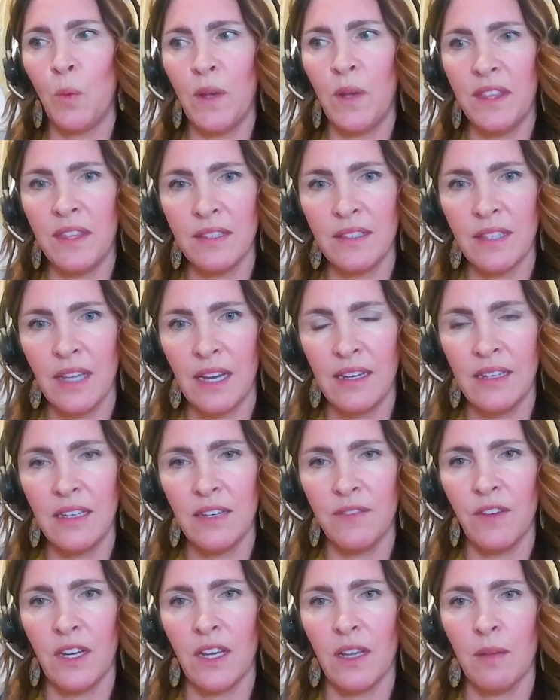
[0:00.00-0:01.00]
with the
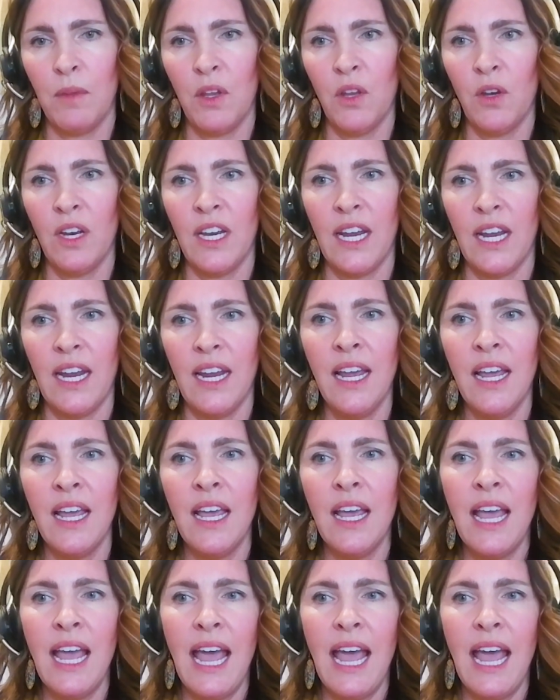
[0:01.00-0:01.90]
scientific community,